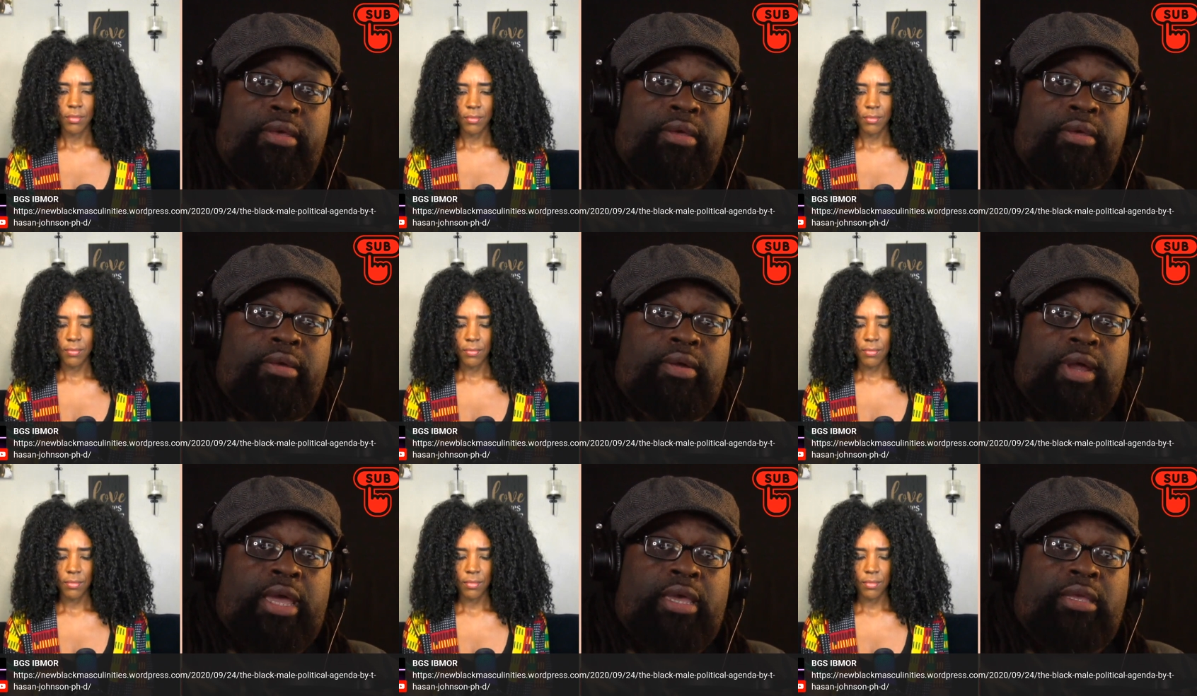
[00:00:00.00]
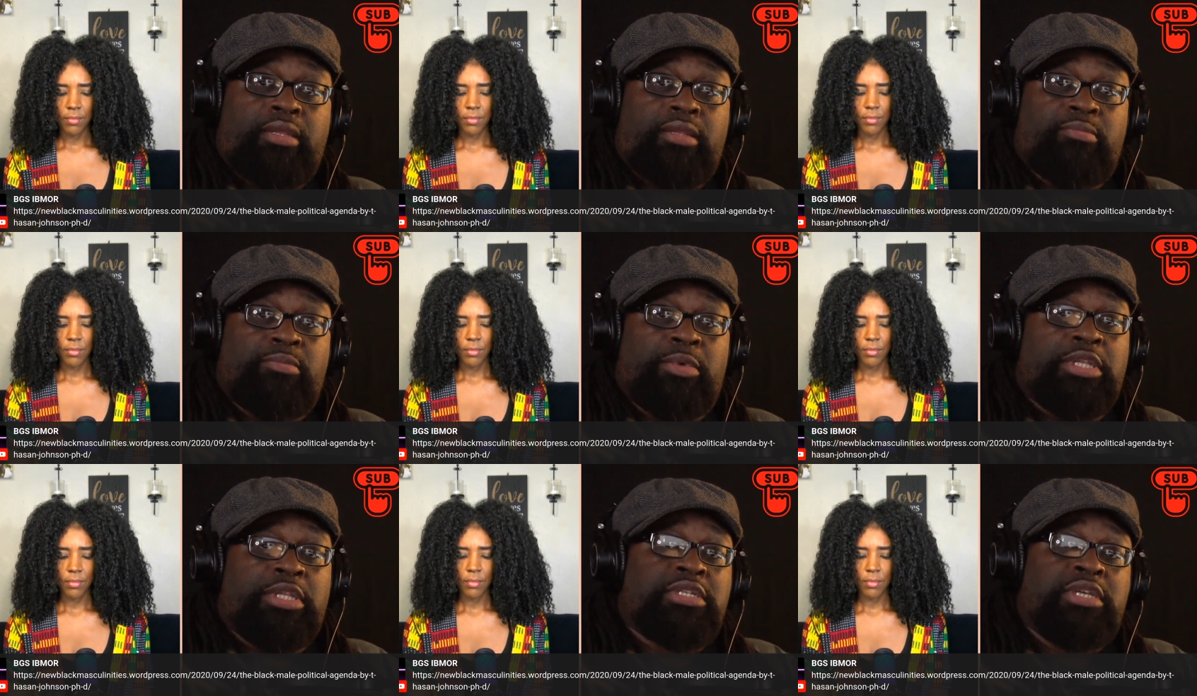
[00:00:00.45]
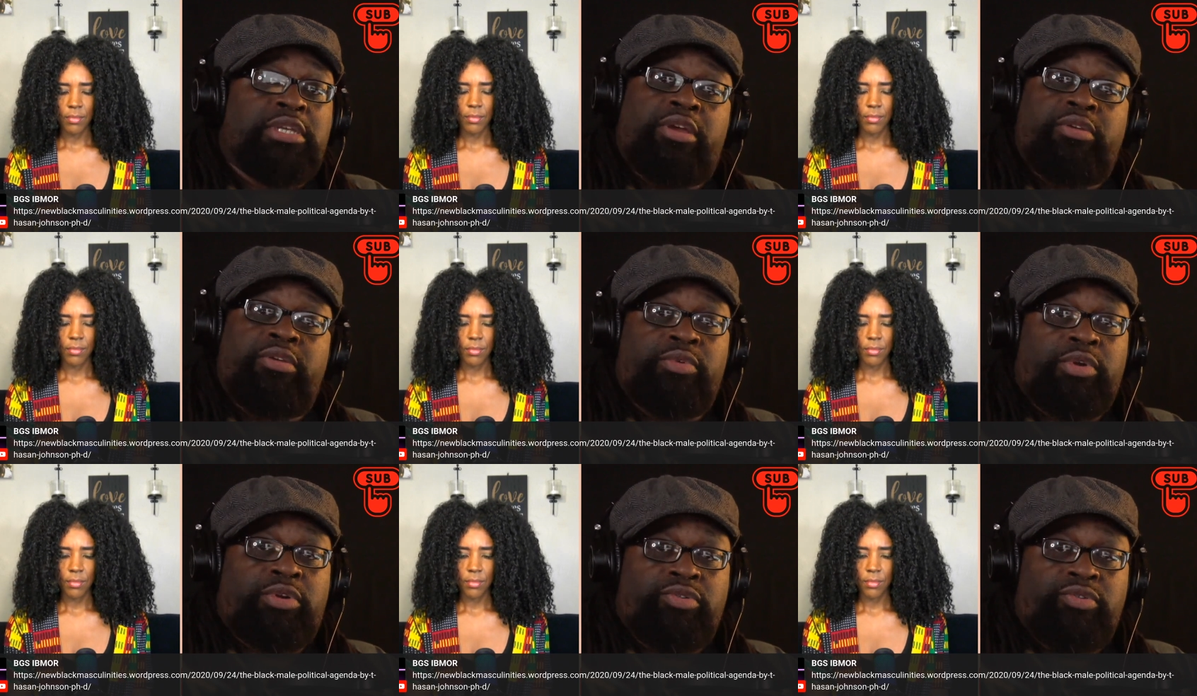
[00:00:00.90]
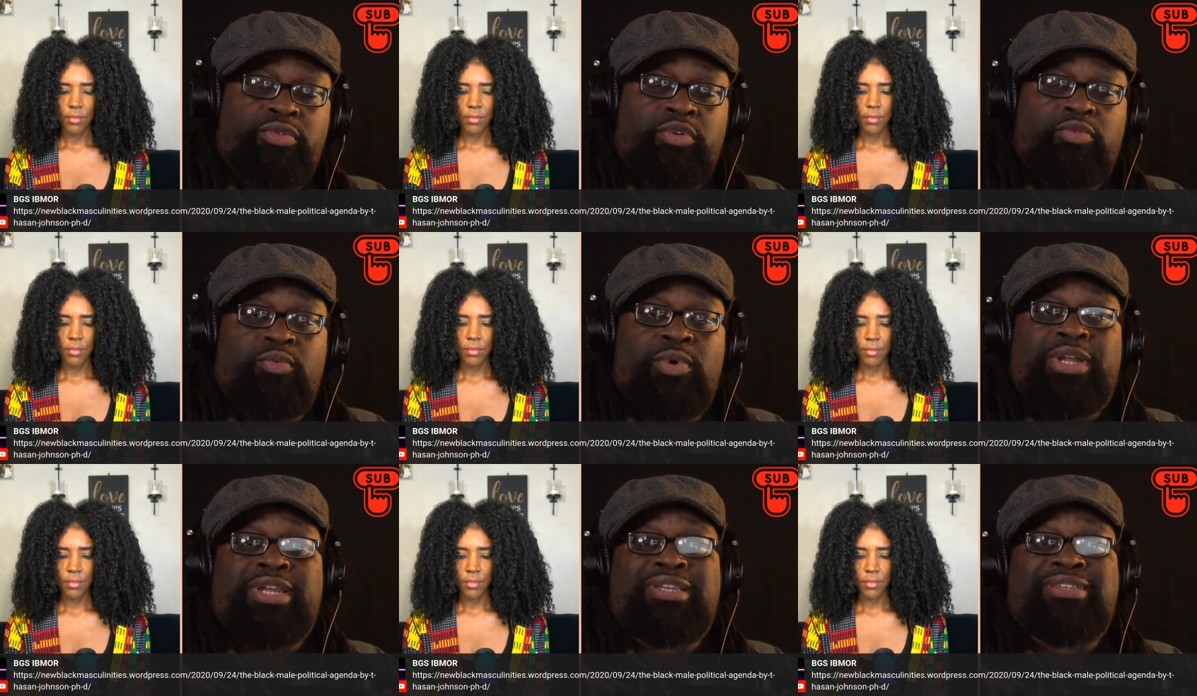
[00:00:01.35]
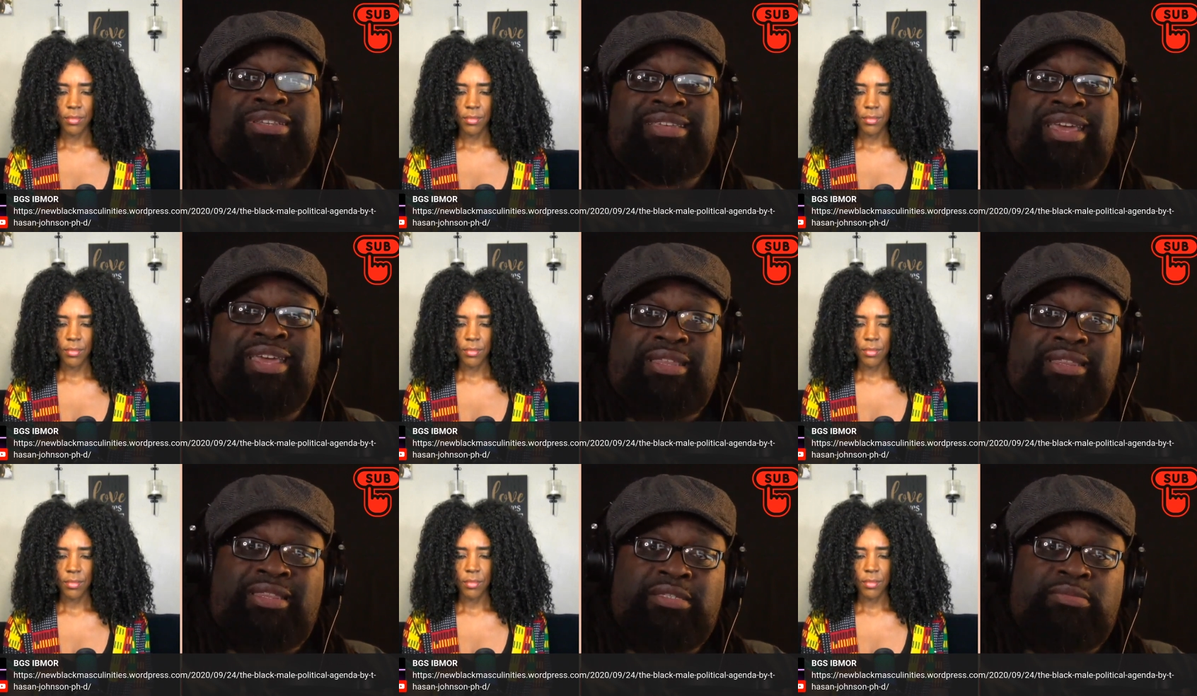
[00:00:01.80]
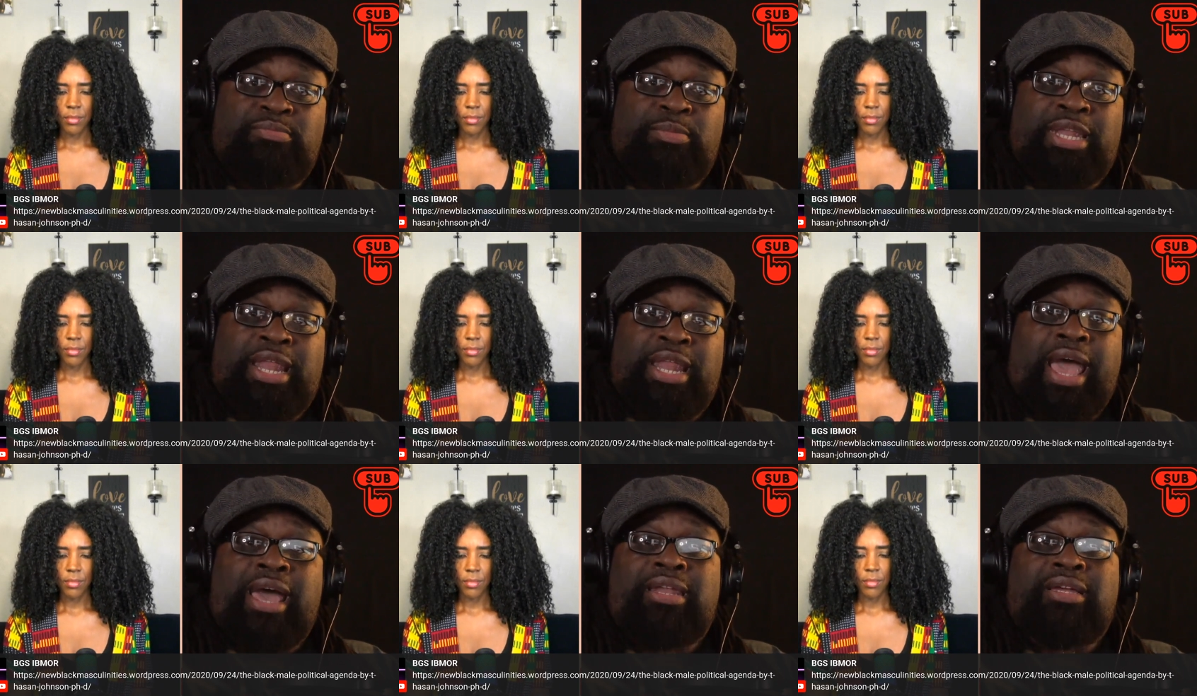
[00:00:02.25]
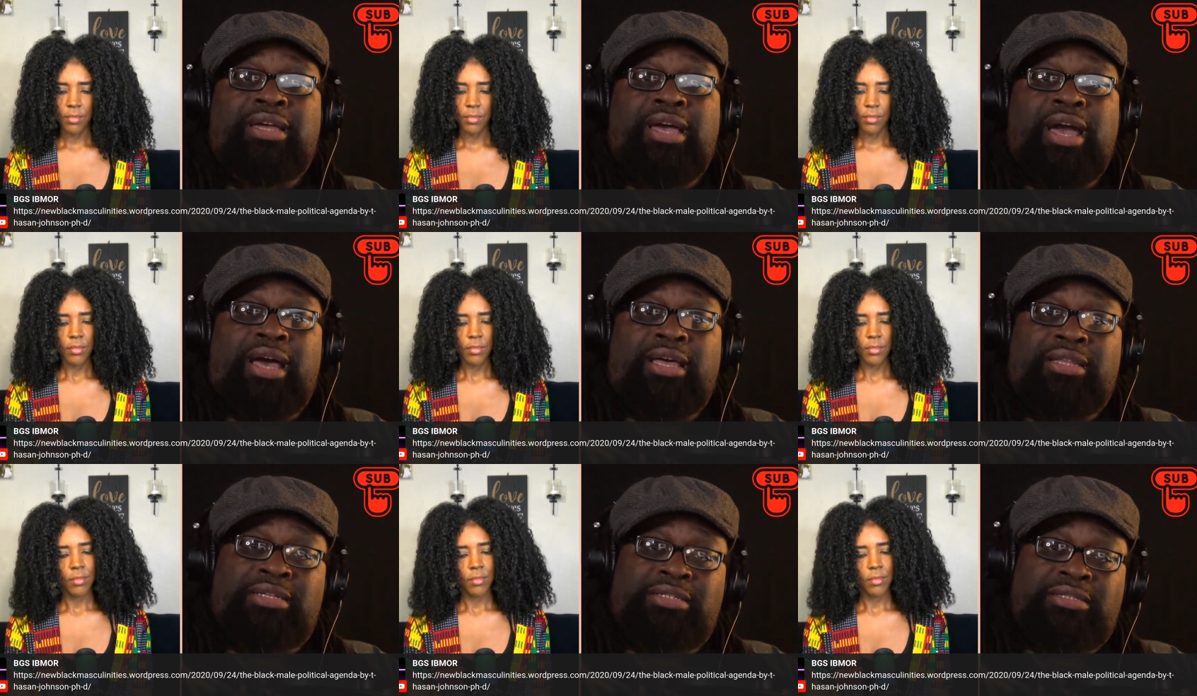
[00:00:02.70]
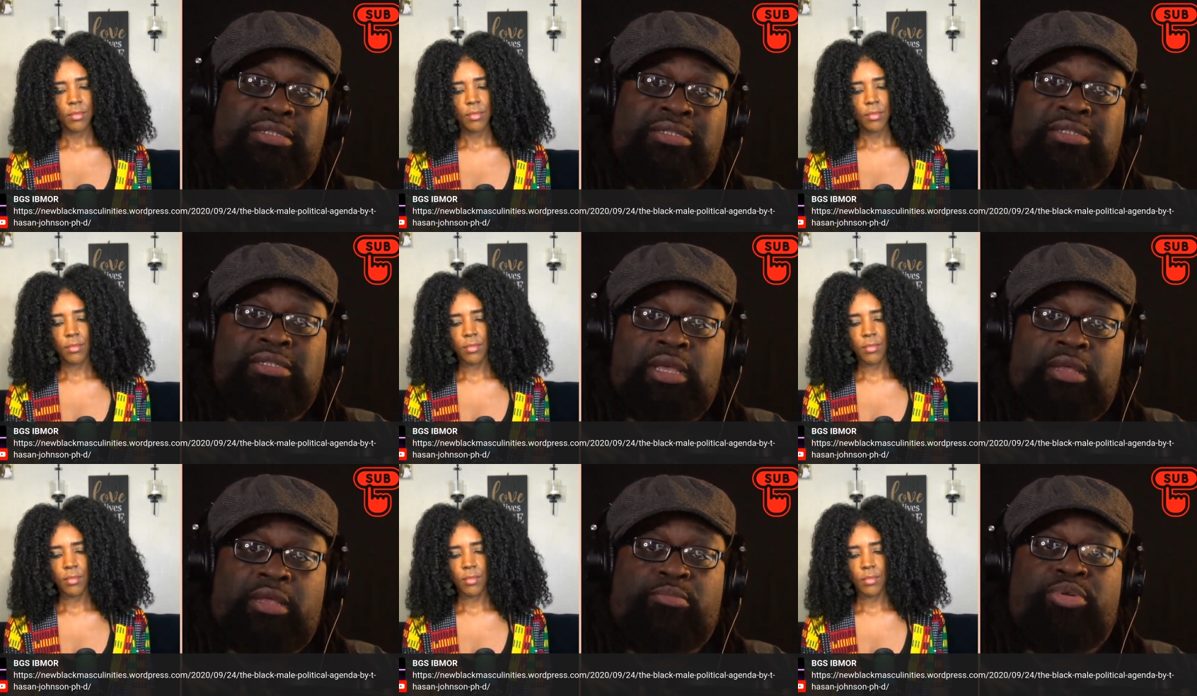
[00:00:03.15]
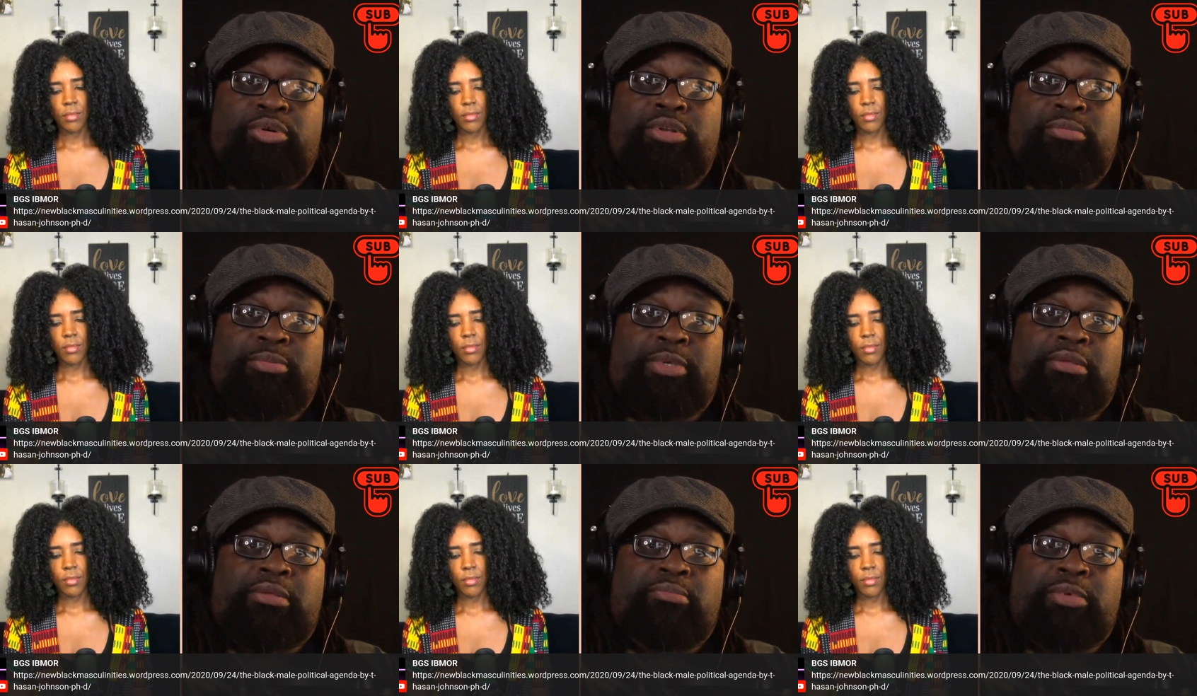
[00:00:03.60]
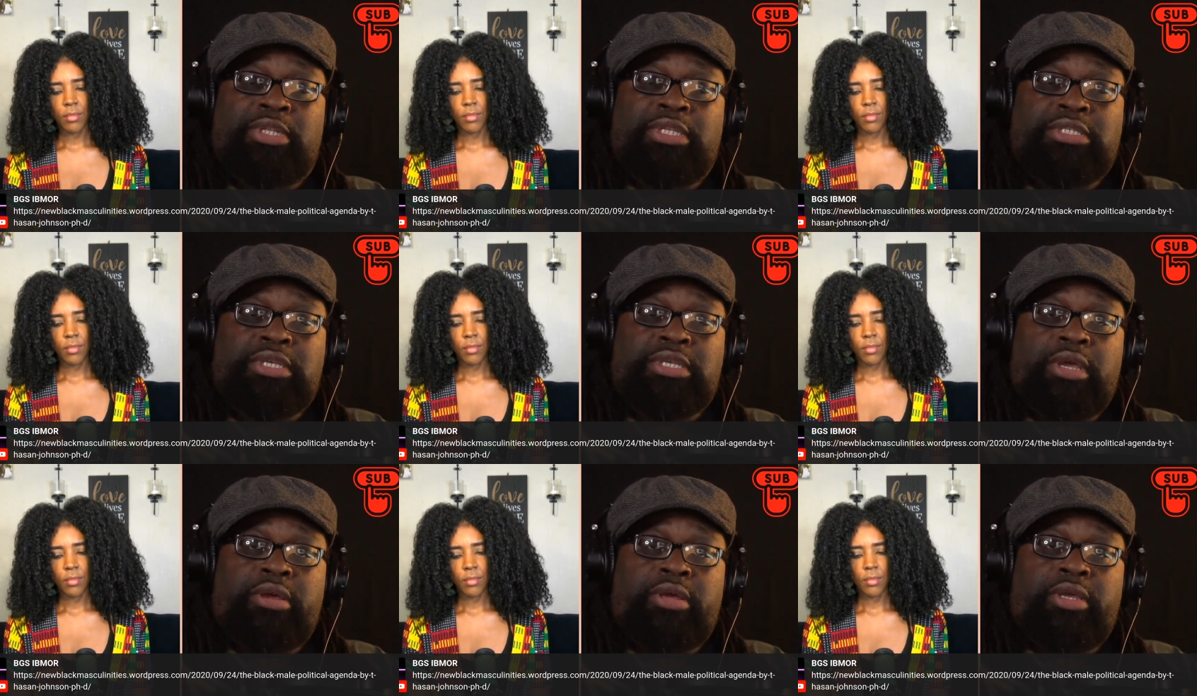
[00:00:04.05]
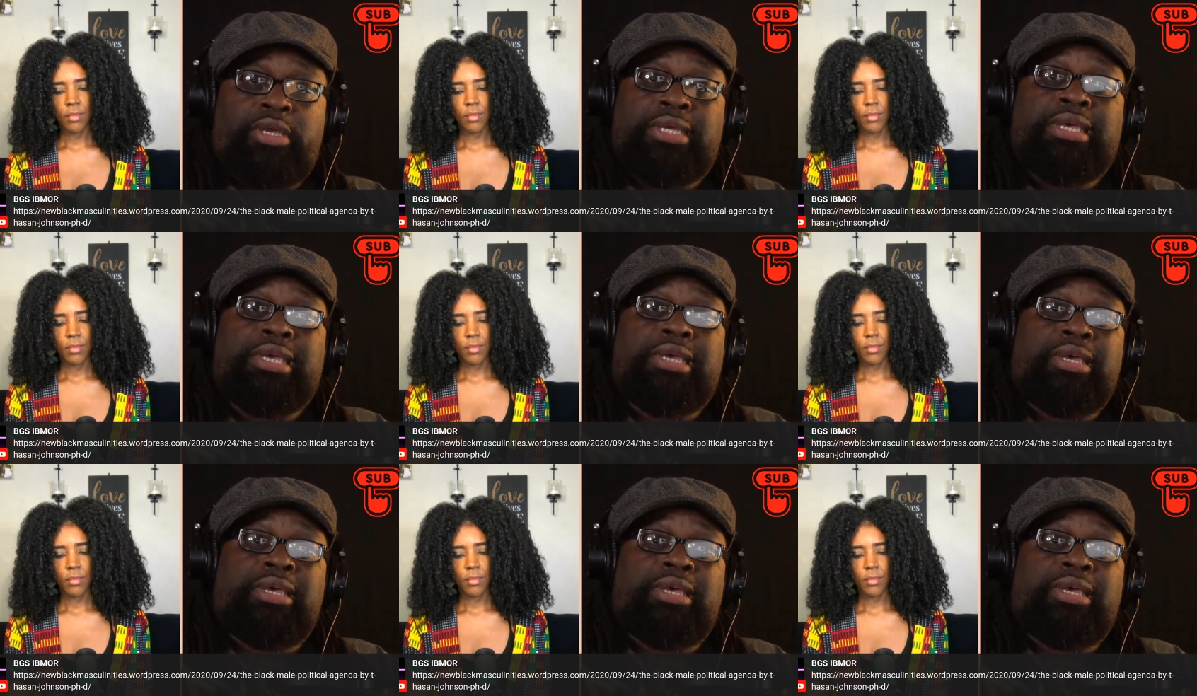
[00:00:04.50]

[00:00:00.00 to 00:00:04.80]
Speaker 1: Right? The military recruiter wanted to take these men out of college and, and put them in the military.